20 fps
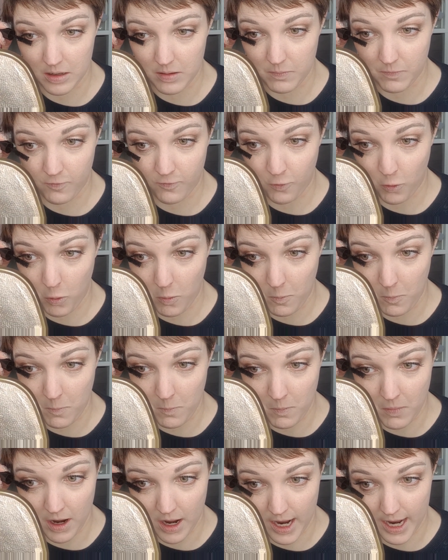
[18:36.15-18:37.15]
for
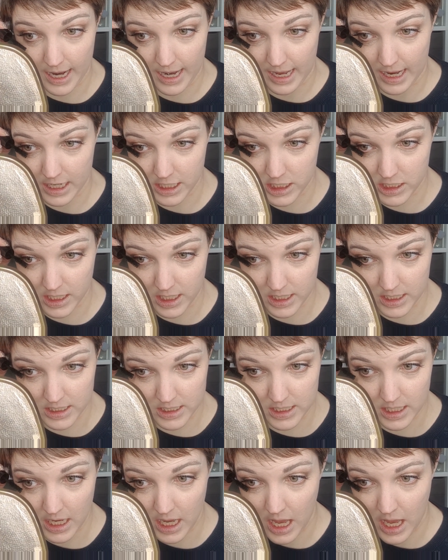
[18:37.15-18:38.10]
my lashes.